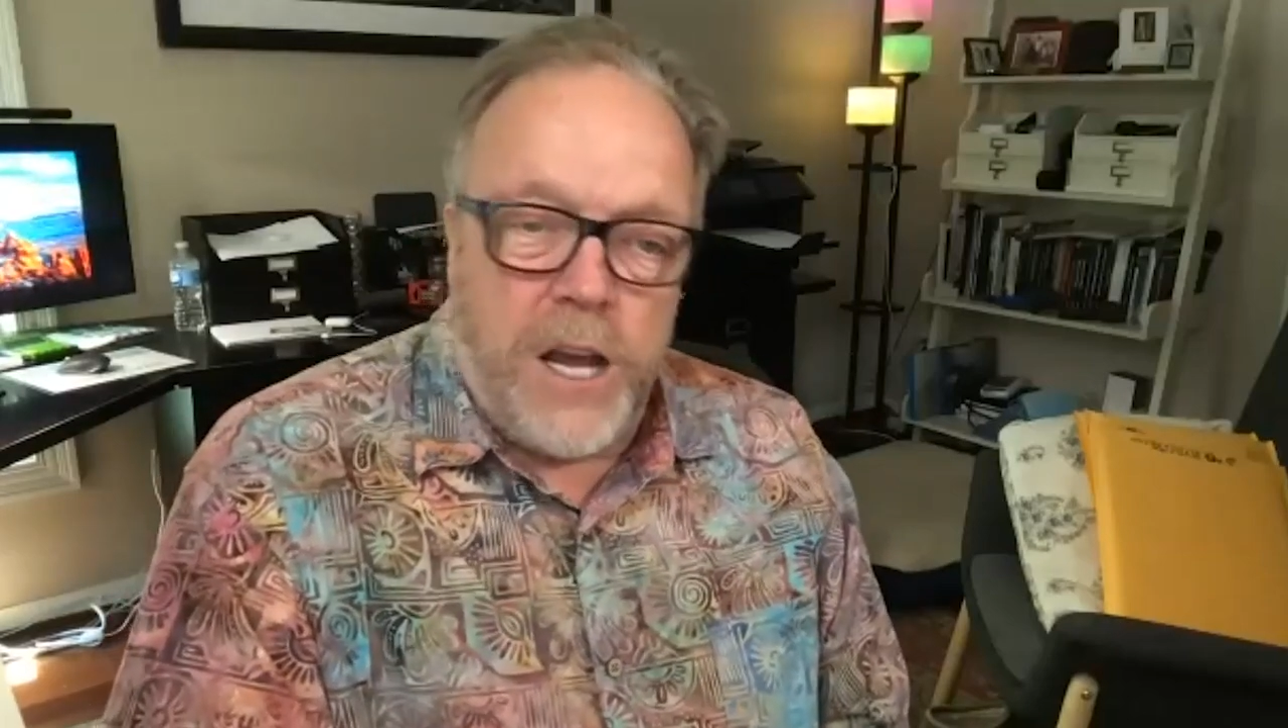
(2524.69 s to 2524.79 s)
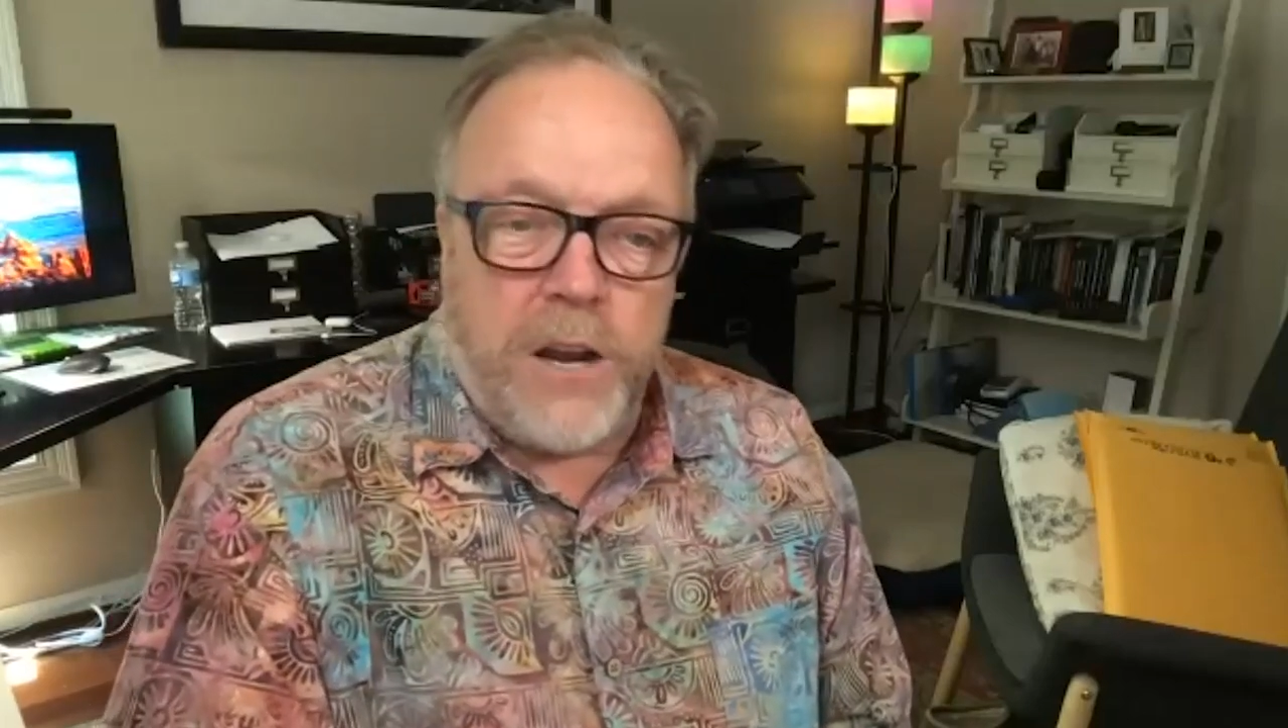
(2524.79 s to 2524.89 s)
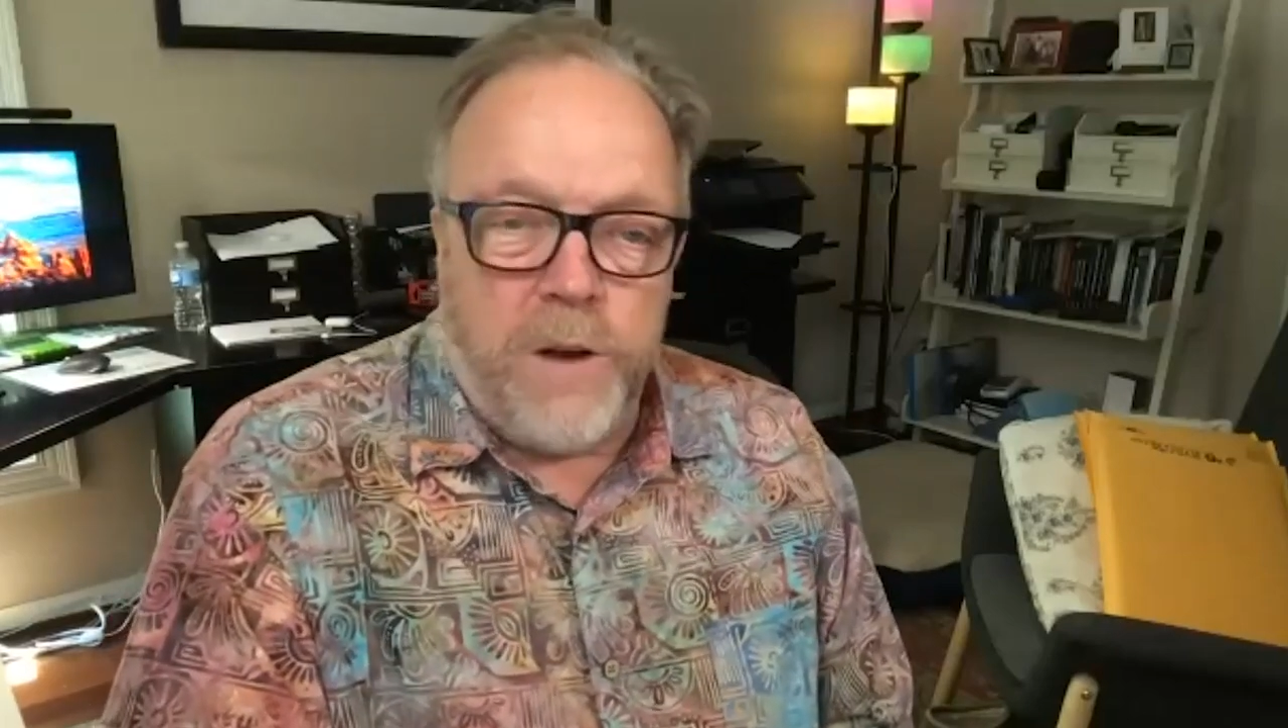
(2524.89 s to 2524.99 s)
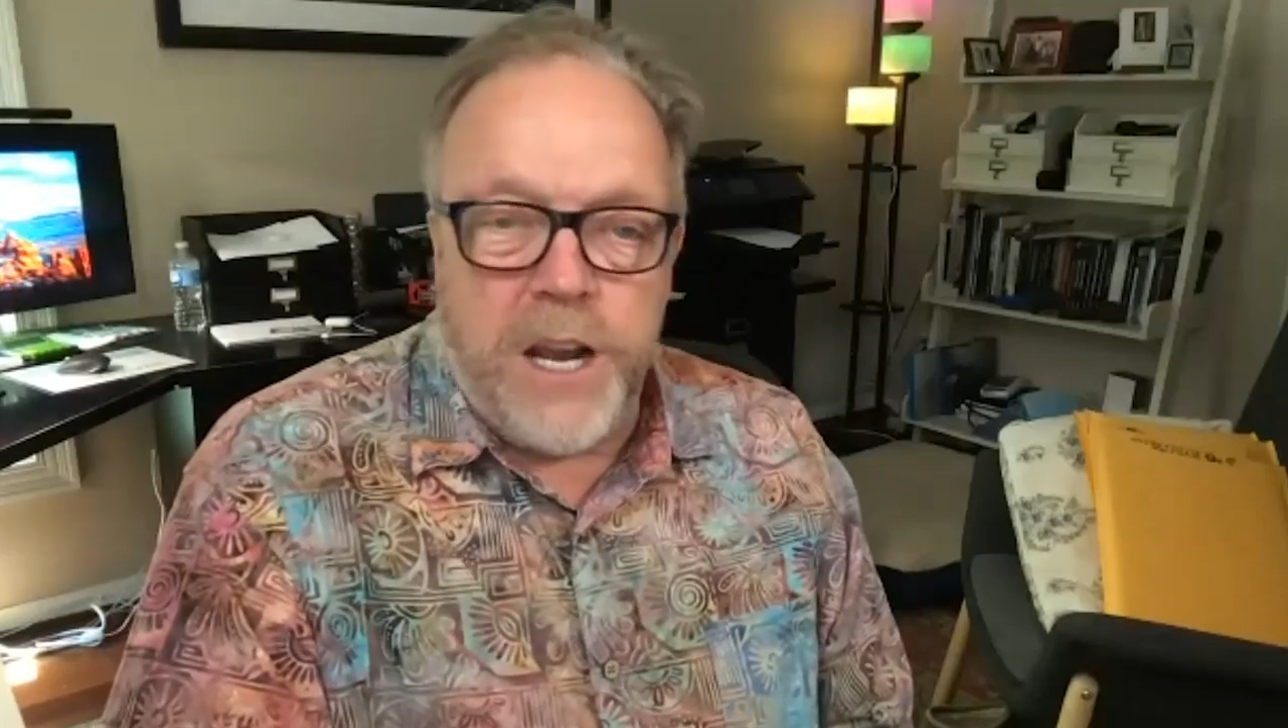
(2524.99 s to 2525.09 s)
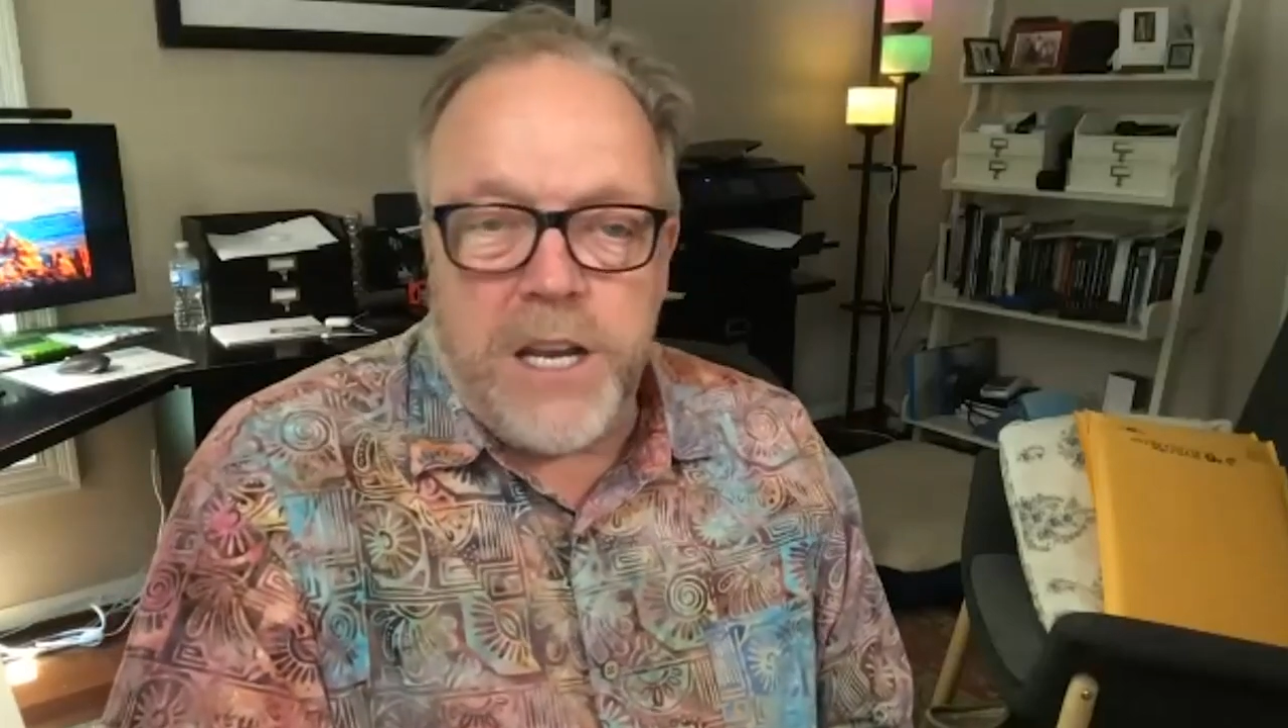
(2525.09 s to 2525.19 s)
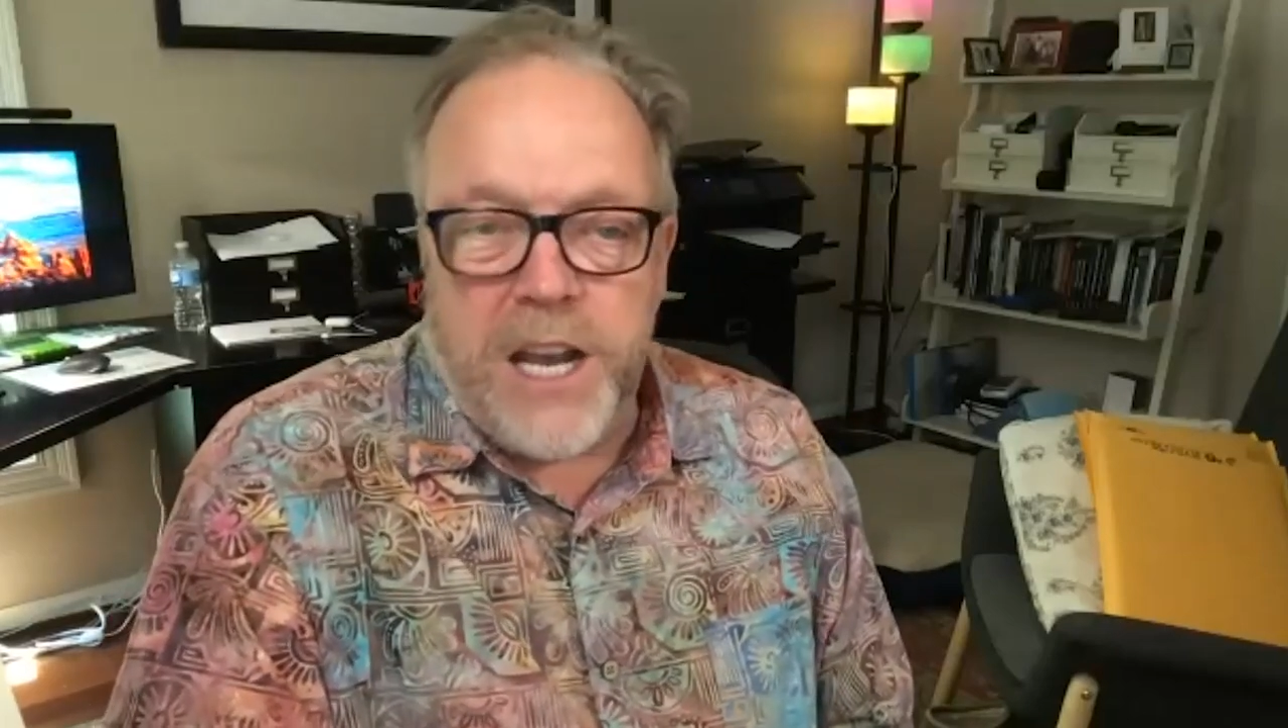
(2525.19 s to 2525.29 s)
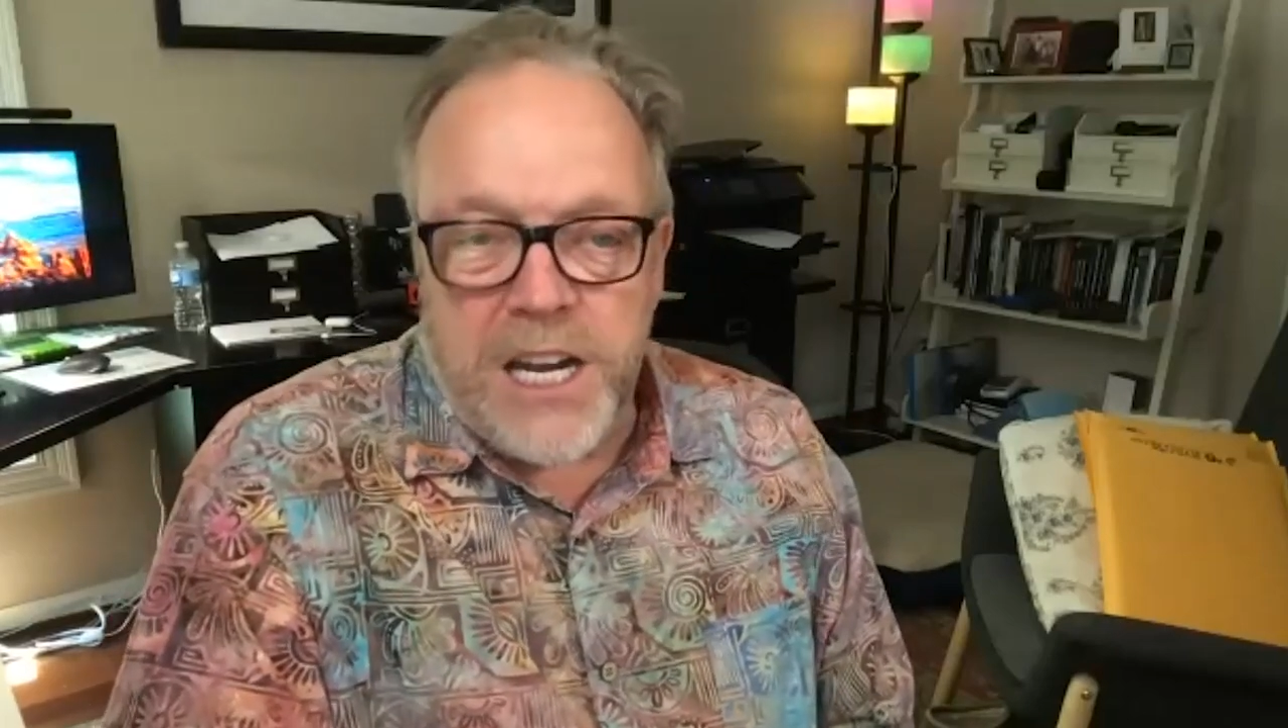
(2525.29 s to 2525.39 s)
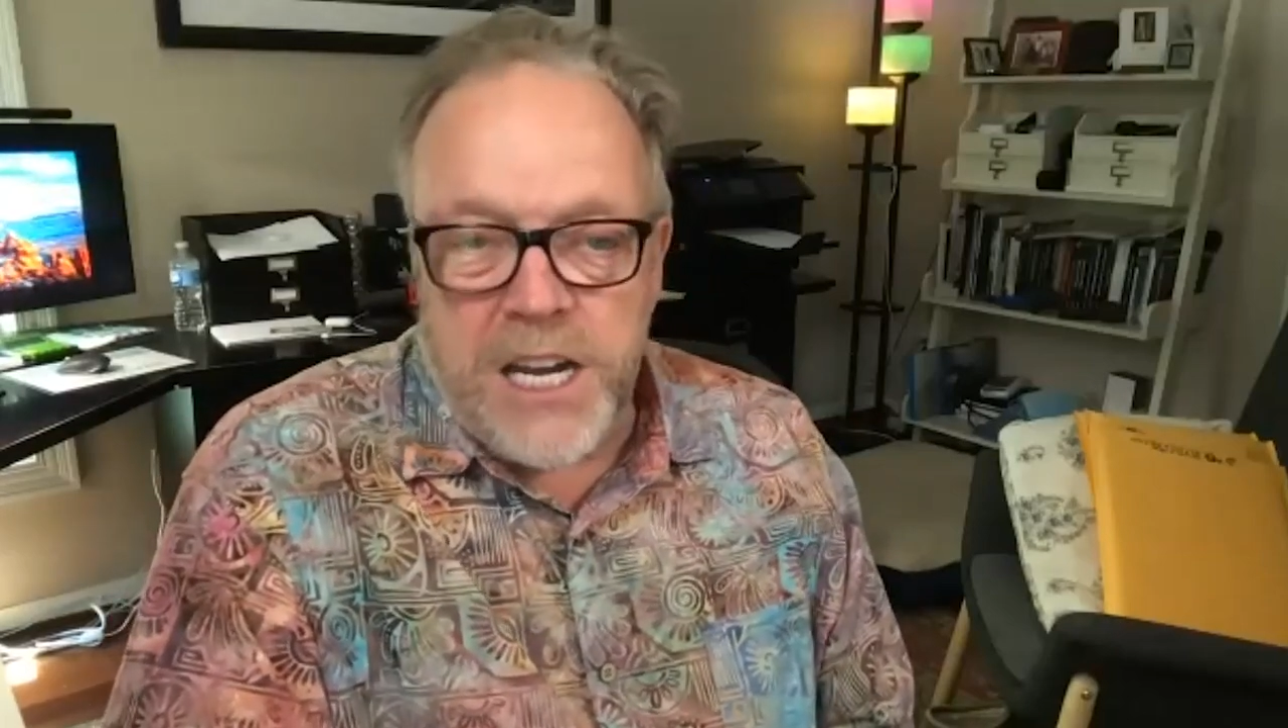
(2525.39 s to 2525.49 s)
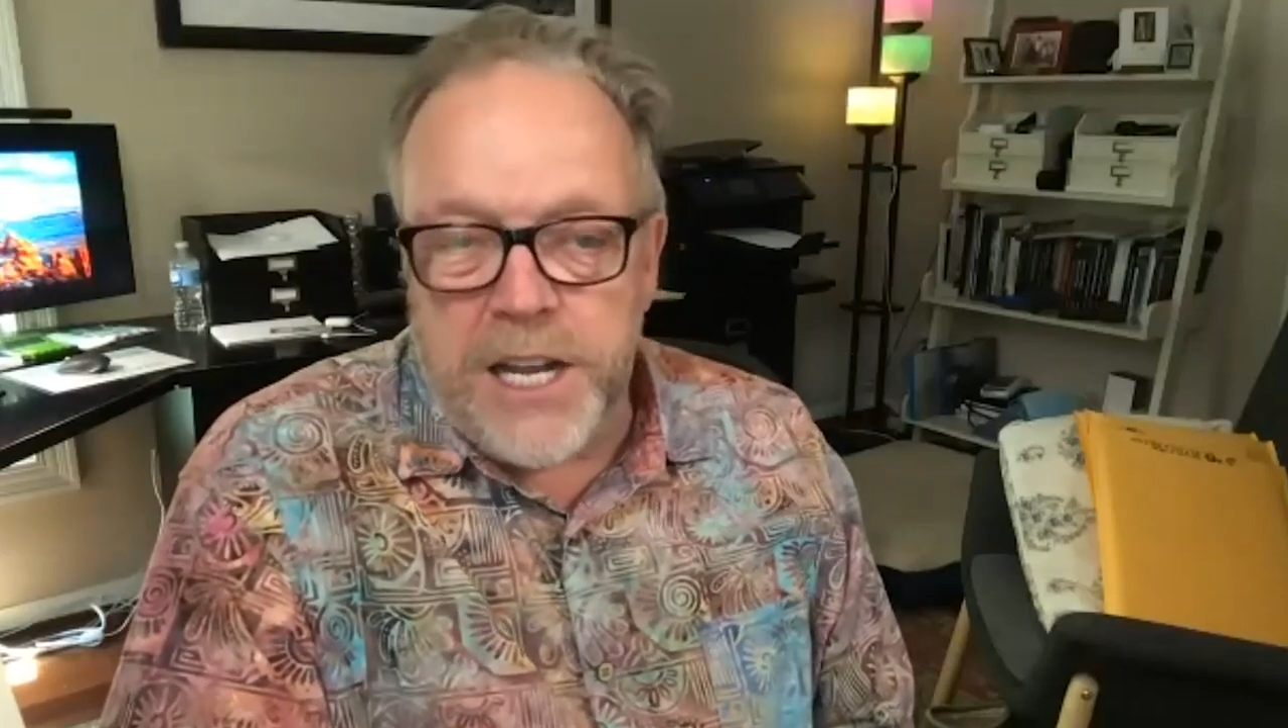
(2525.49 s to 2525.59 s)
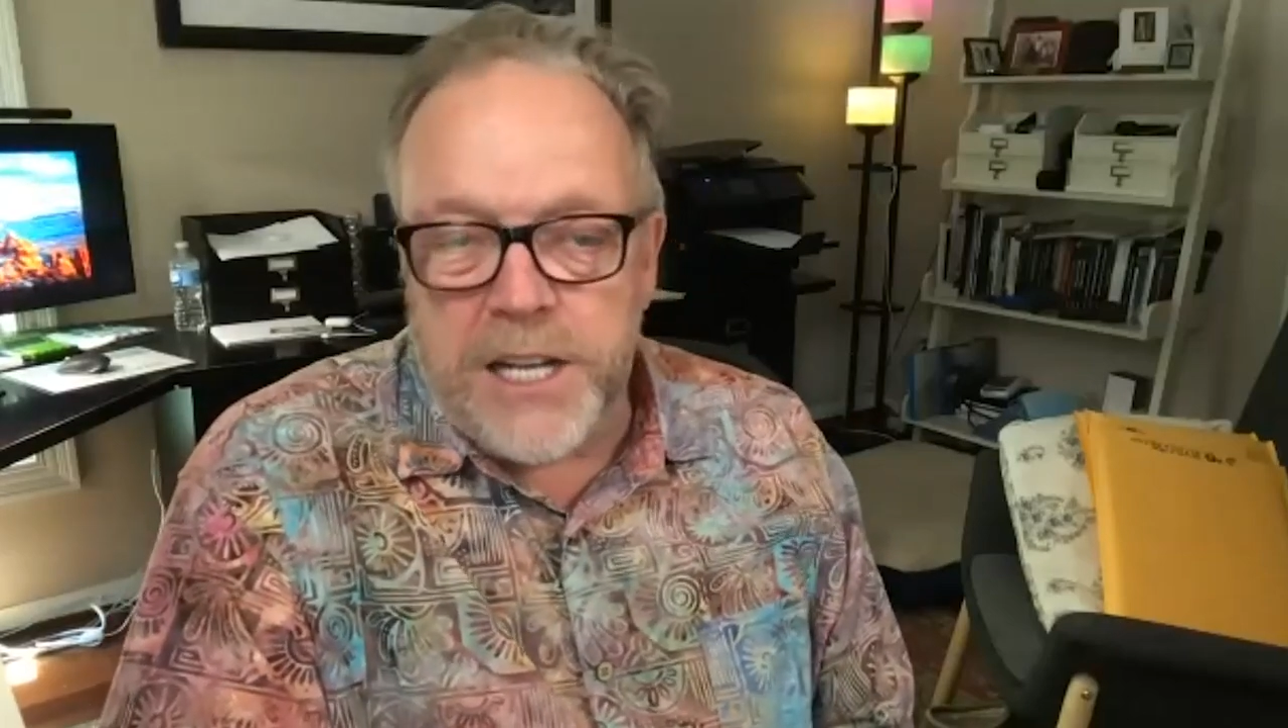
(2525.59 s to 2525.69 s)
got great
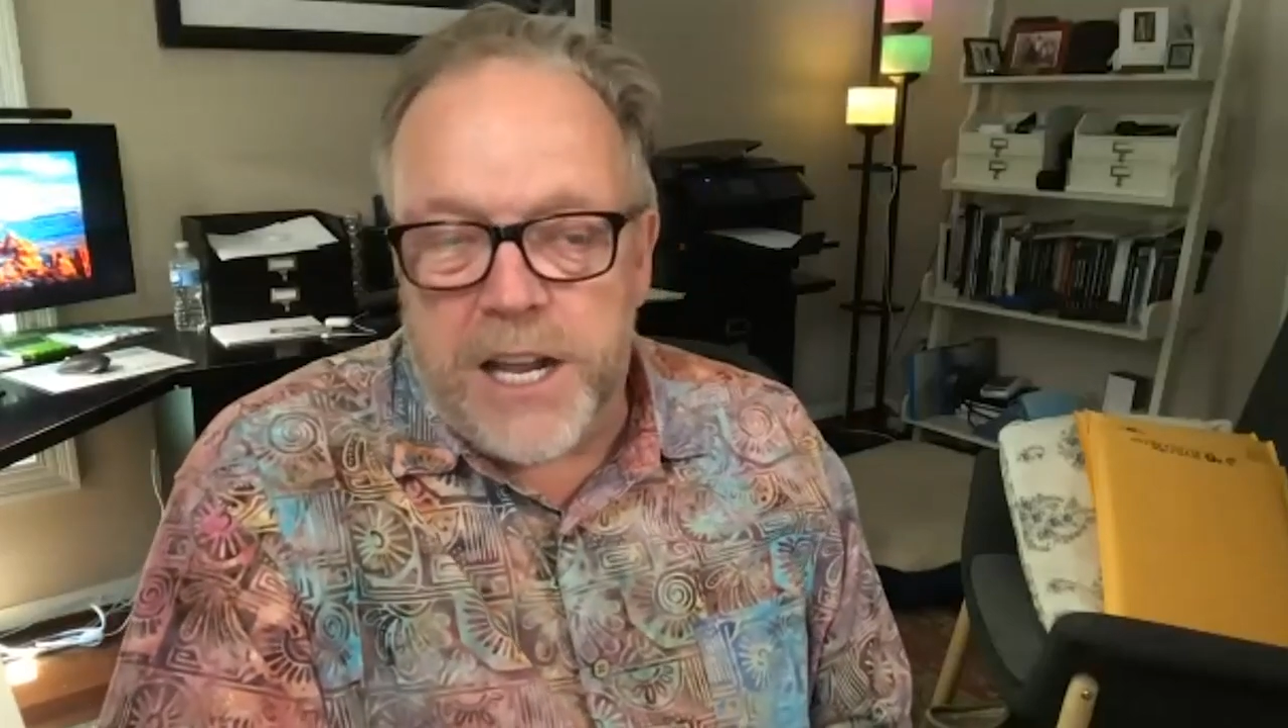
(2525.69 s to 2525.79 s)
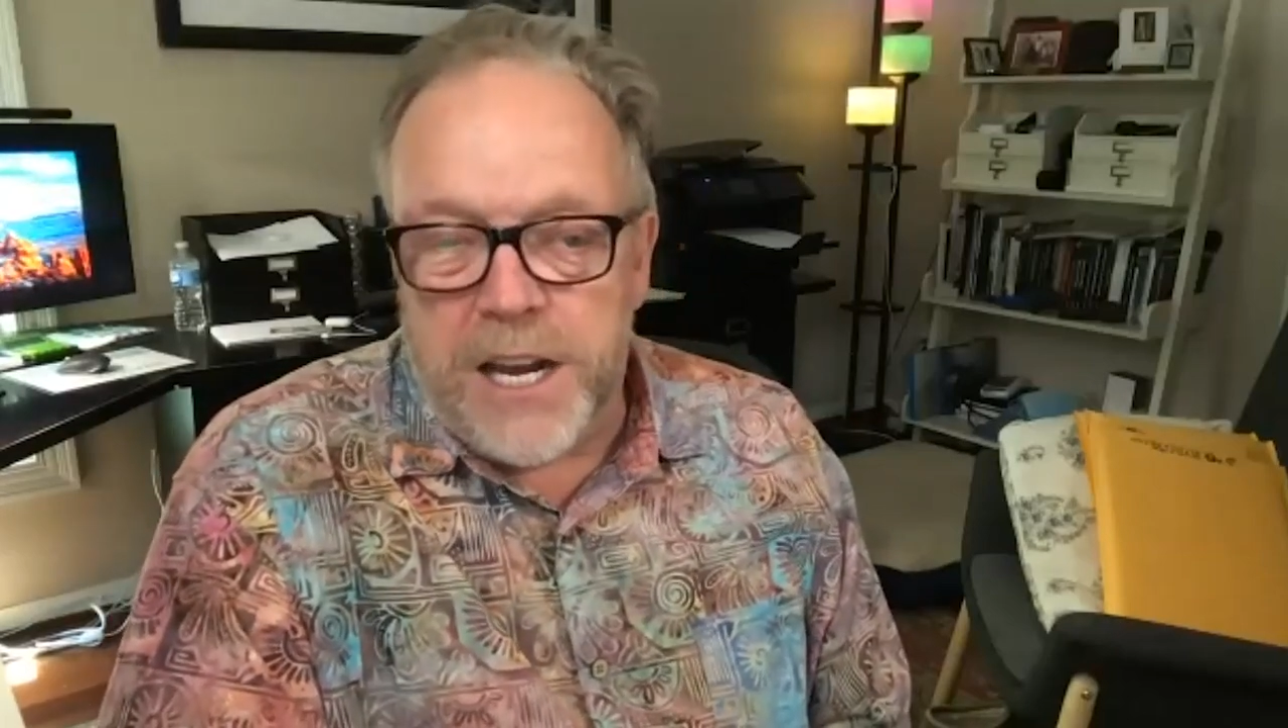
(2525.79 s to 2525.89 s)
techniques,